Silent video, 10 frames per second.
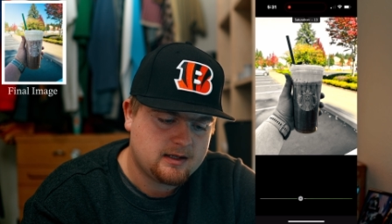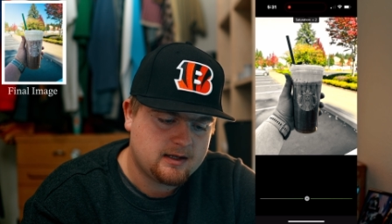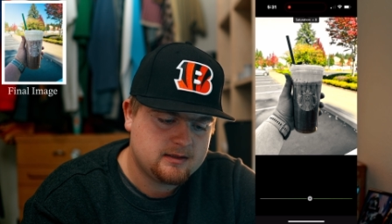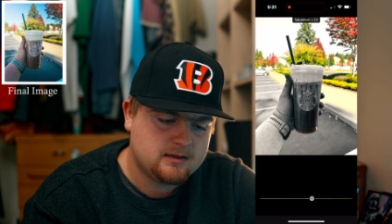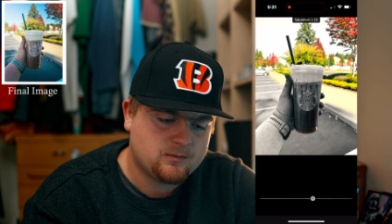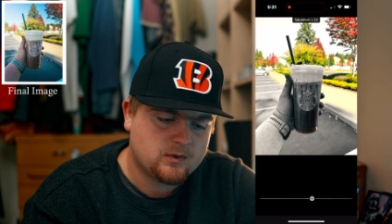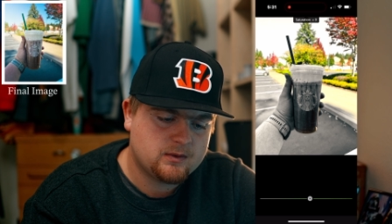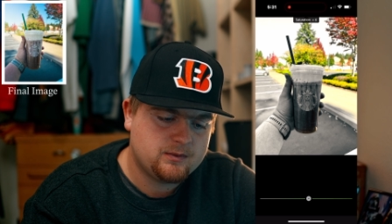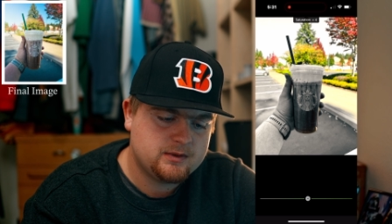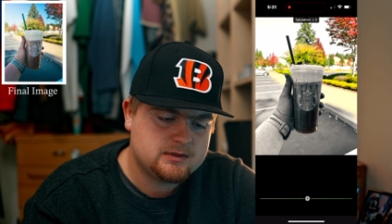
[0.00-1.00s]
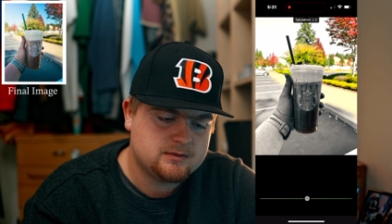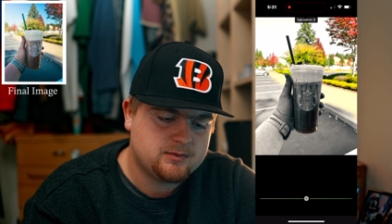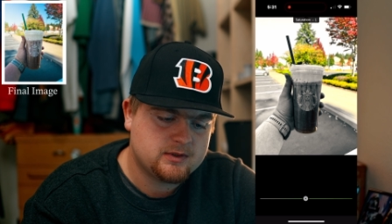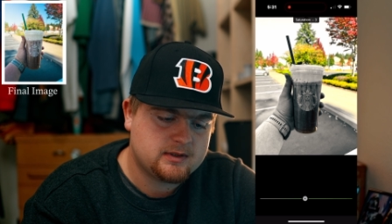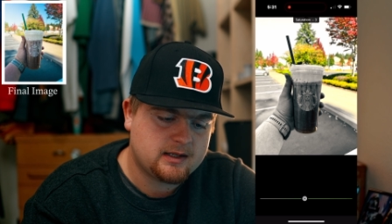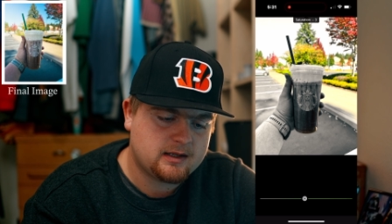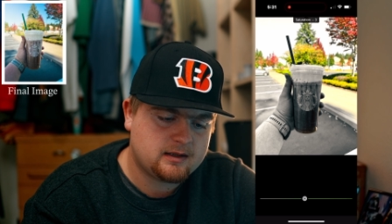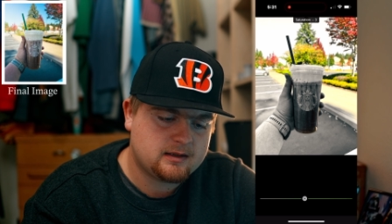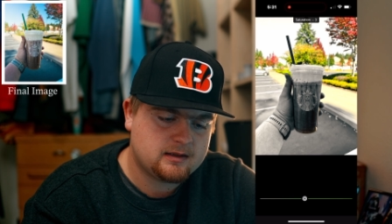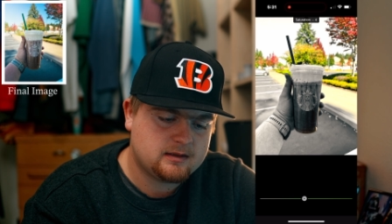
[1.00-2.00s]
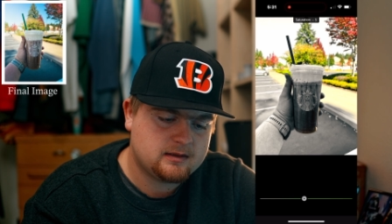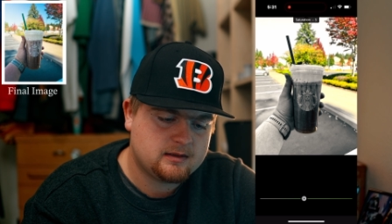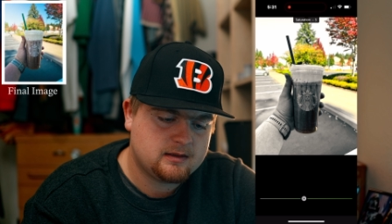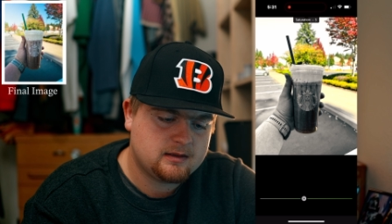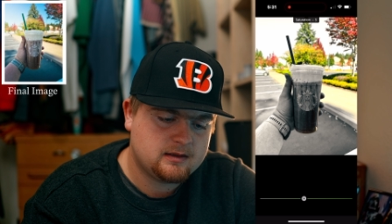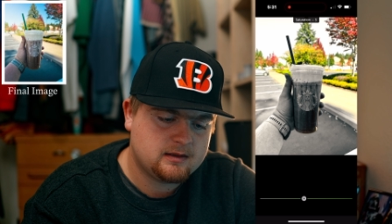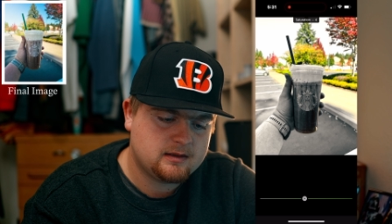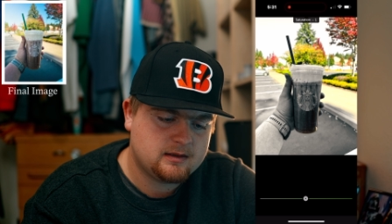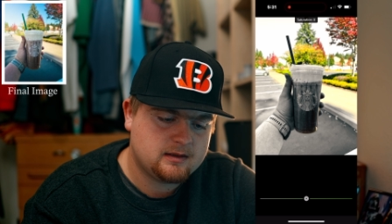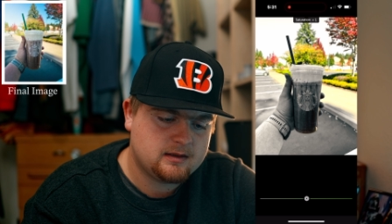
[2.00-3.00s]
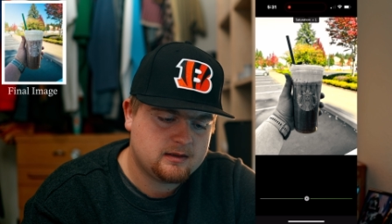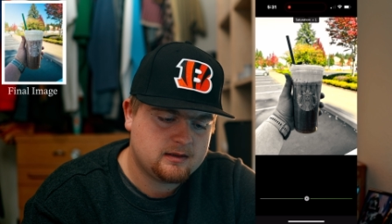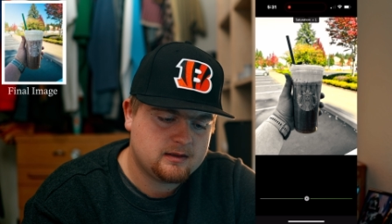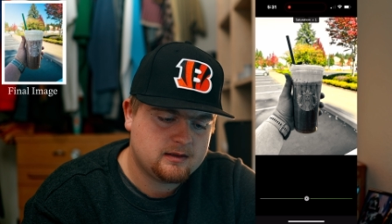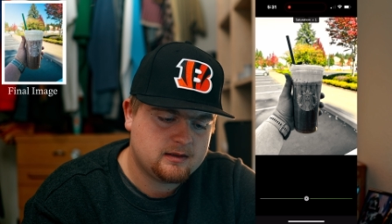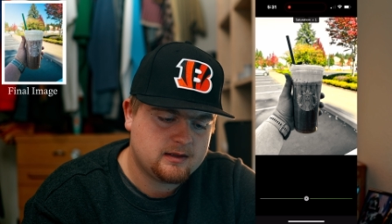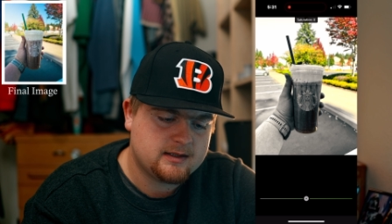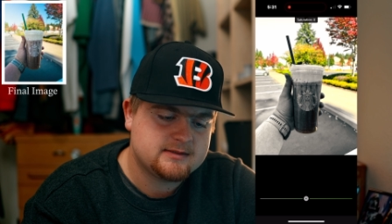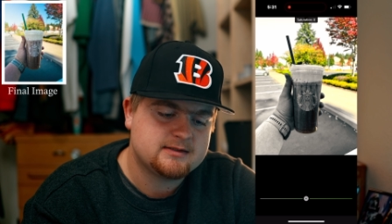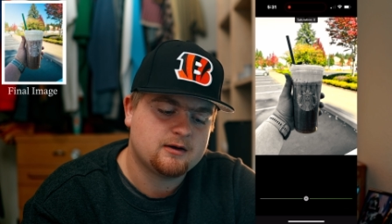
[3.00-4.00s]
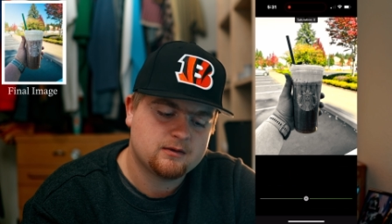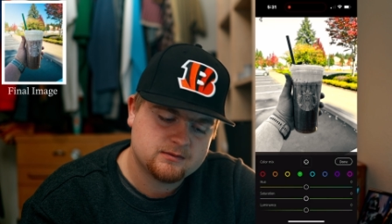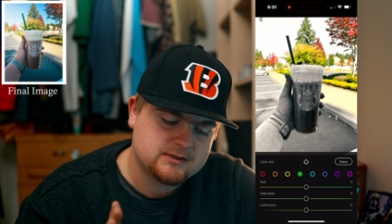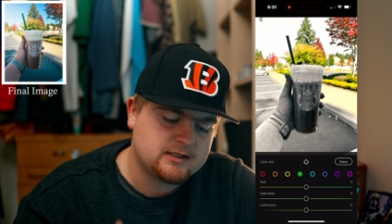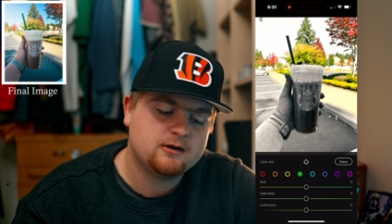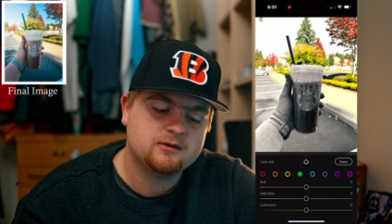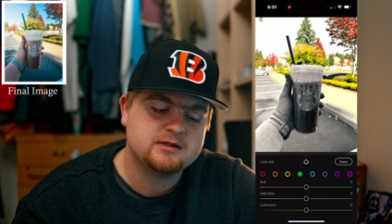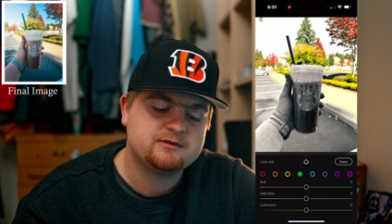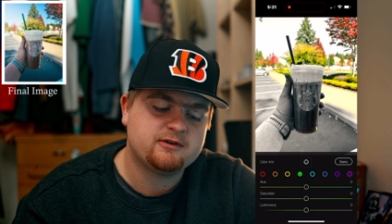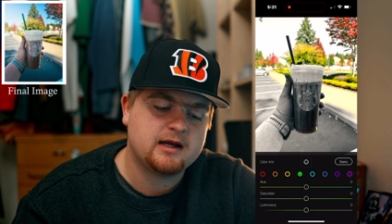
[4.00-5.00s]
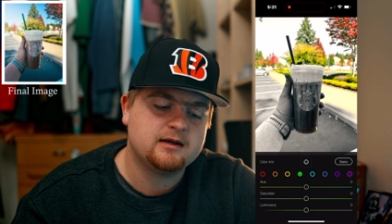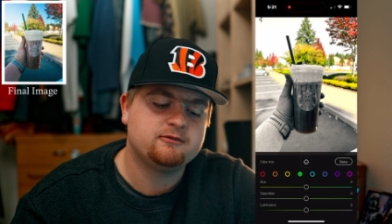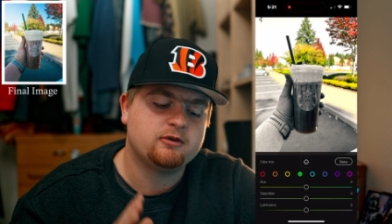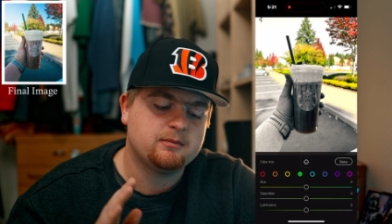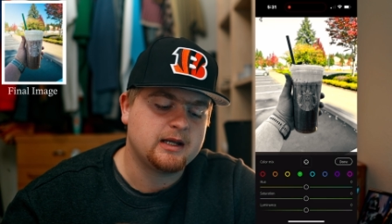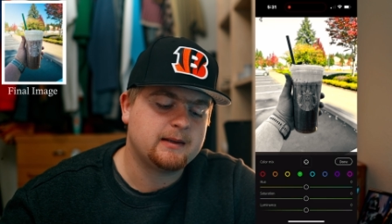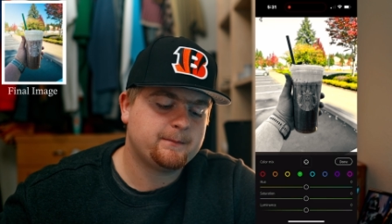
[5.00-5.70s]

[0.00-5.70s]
I think we're going to put that at zero. Zero is fine for me.